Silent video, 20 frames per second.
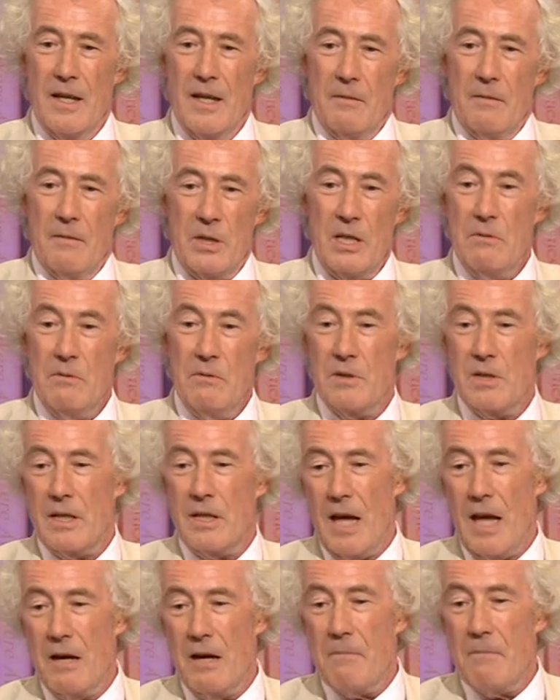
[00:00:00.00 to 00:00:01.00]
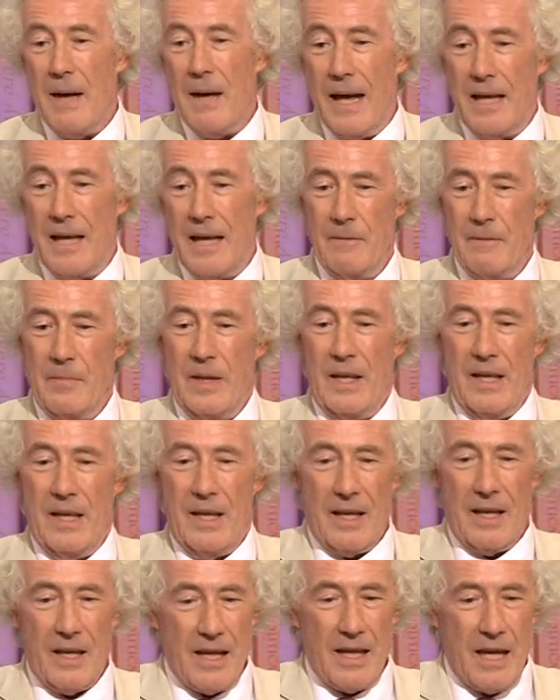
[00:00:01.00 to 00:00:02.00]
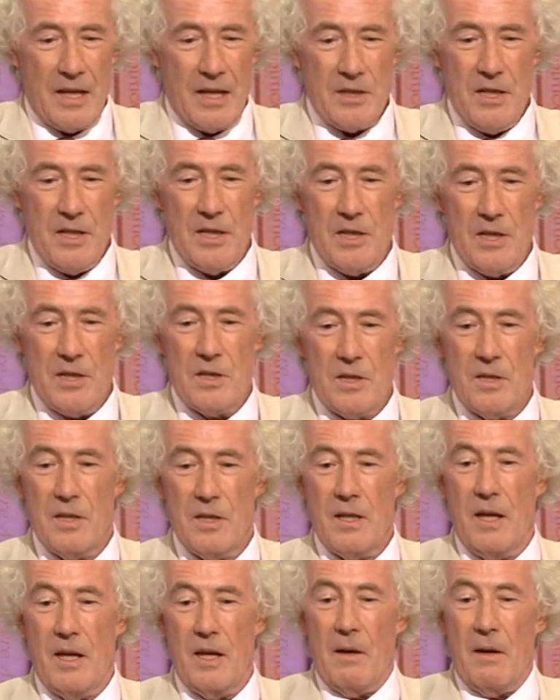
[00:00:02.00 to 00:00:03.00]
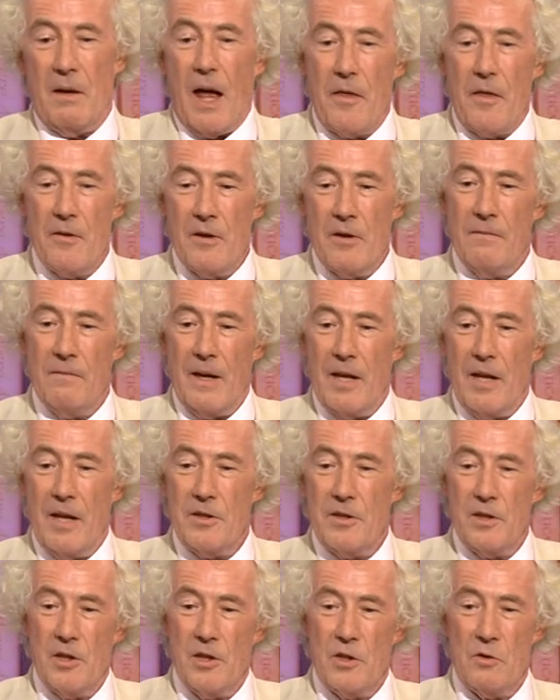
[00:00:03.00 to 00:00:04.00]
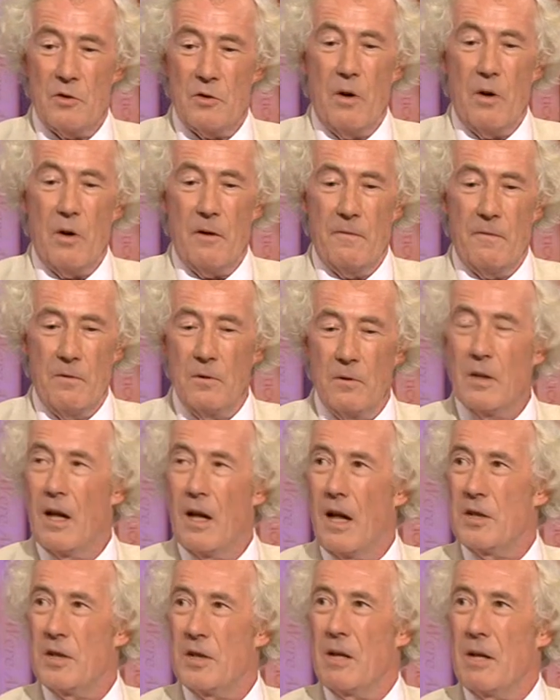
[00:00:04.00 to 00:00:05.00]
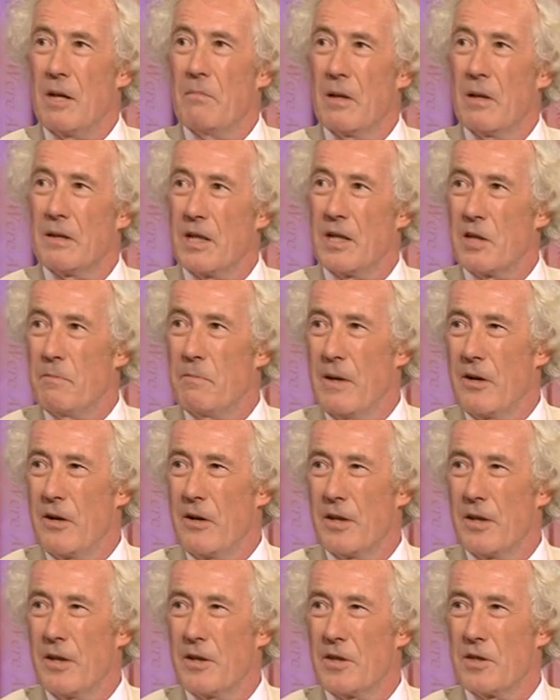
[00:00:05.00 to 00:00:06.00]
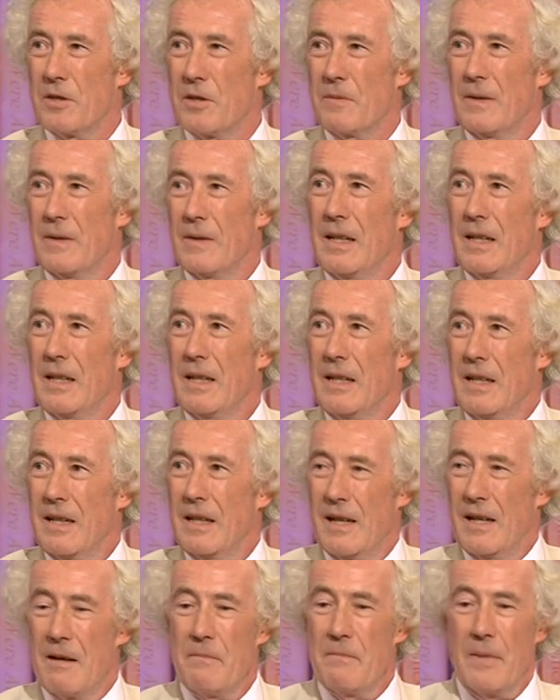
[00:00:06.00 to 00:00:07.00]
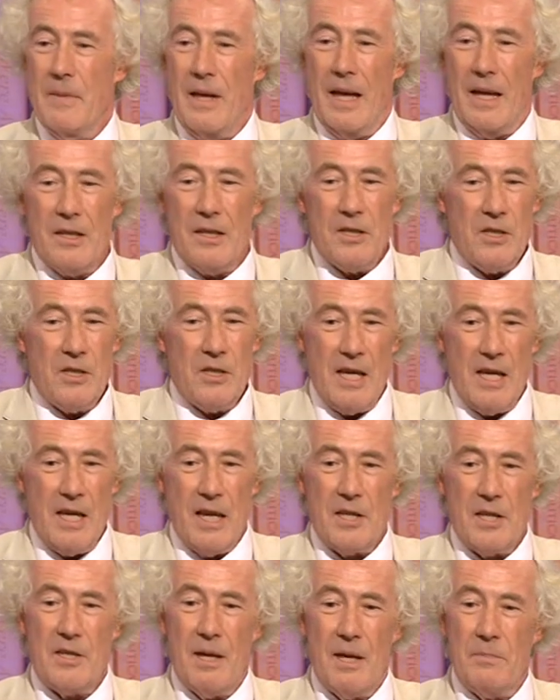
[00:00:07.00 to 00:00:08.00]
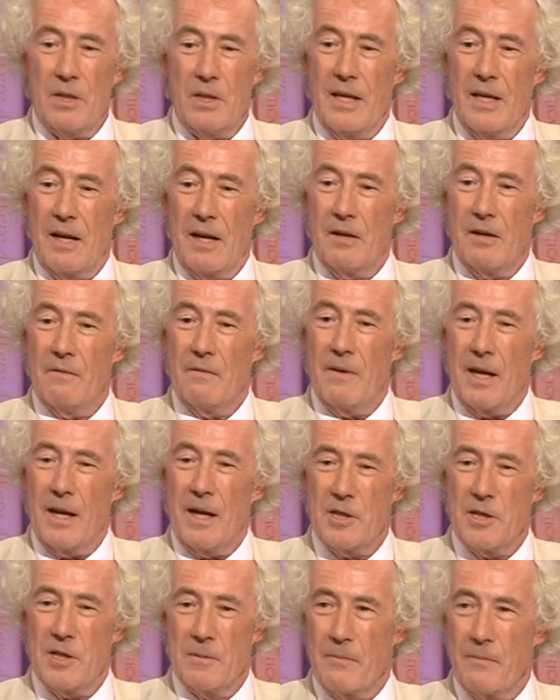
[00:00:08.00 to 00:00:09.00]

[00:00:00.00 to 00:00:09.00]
but he was a young man, and his other advisors were foolhardy but experienced, and he accepted their advice.